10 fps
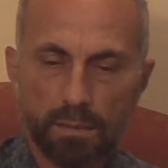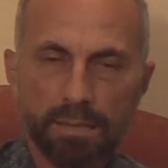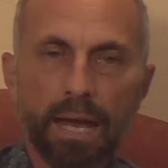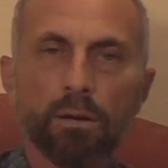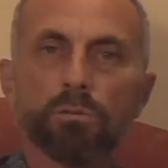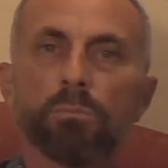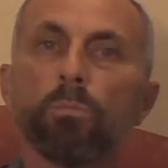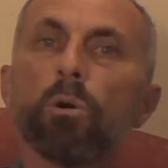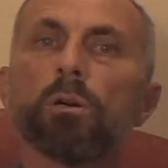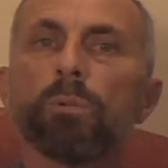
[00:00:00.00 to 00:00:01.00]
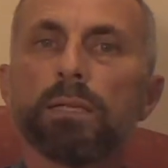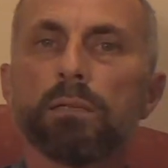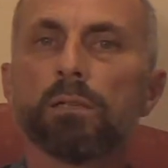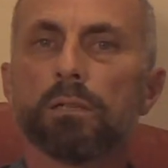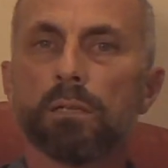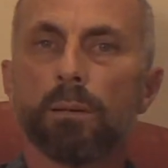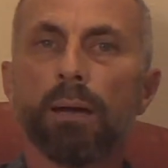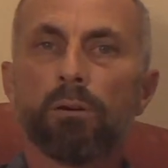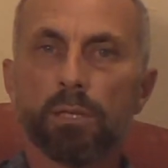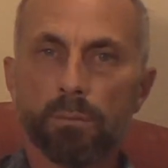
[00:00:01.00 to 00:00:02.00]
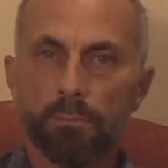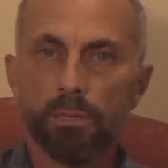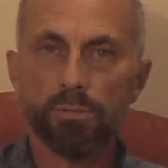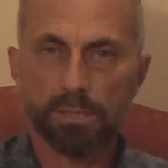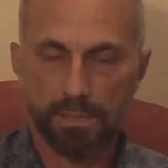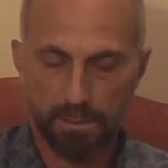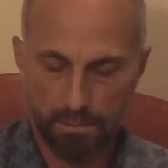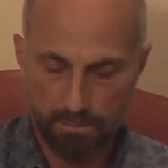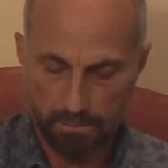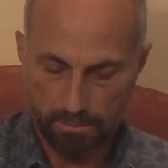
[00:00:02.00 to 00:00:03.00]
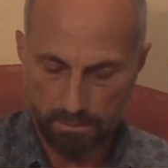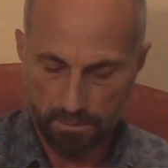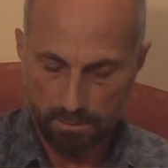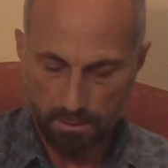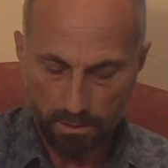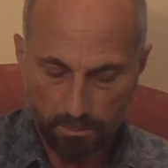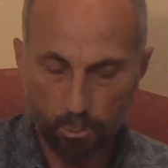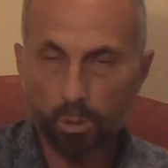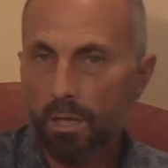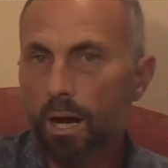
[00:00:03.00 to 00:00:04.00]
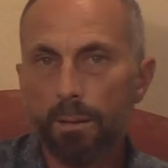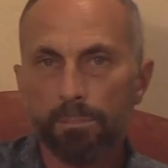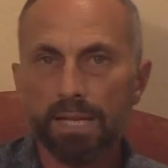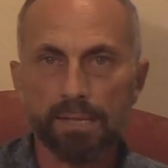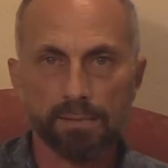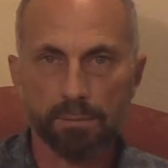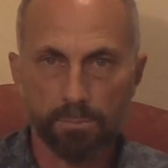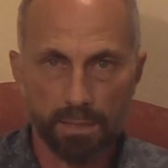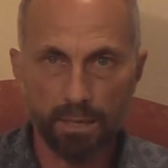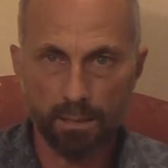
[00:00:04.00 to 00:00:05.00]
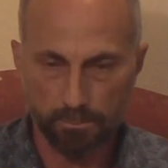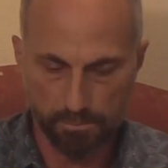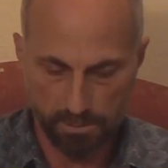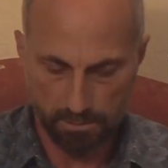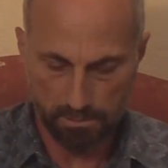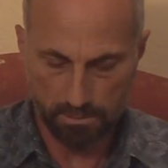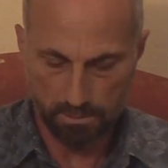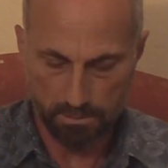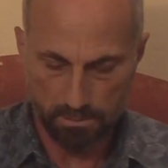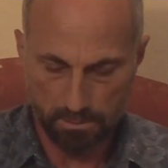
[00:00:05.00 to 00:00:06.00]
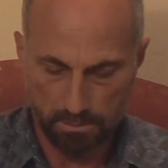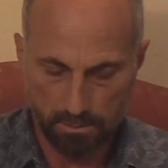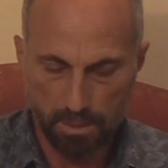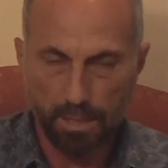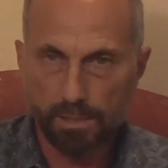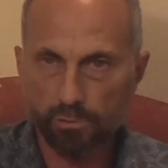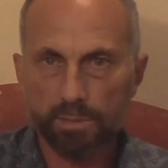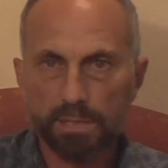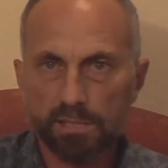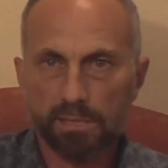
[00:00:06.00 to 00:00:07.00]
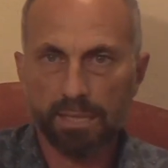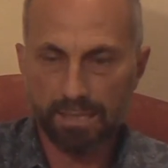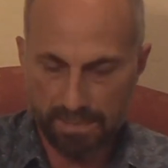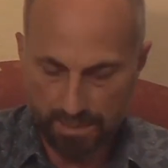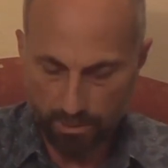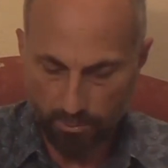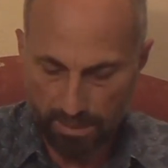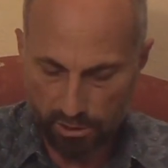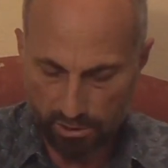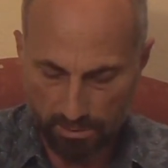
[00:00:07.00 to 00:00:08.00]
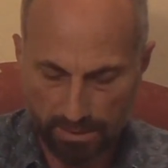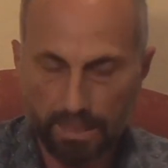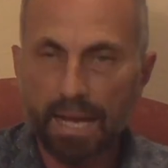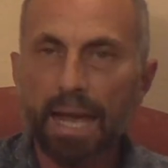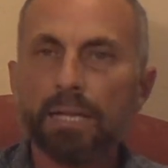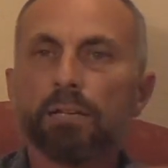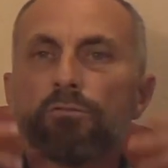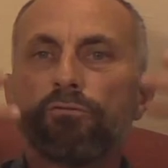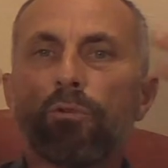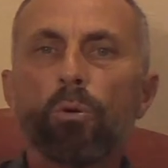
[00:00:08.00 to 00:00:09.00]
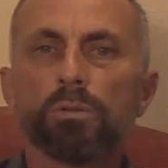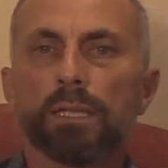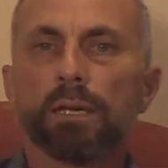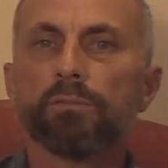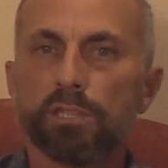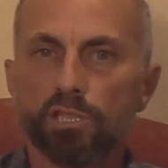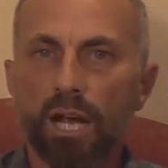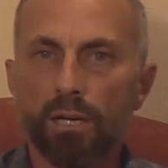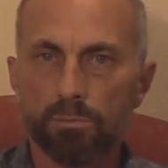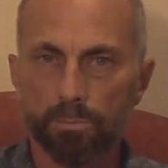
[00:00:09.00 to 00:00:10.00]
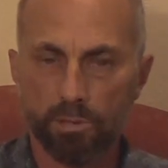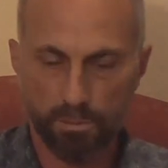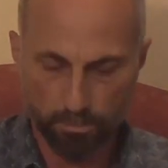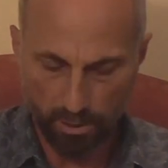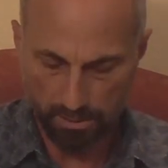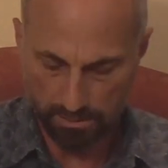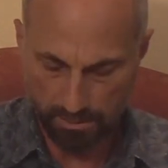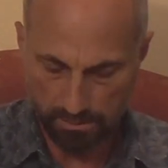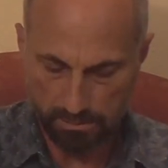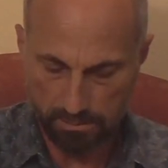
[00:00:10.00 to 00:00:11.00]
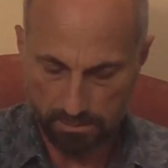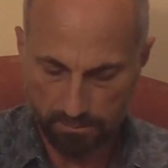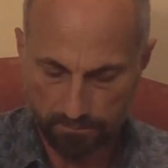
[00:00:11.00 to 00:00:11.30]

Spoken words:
Now, the more we learn about immunity, the more complex it becomes. It's really just a continuation, like an unfolding of the childbirth process.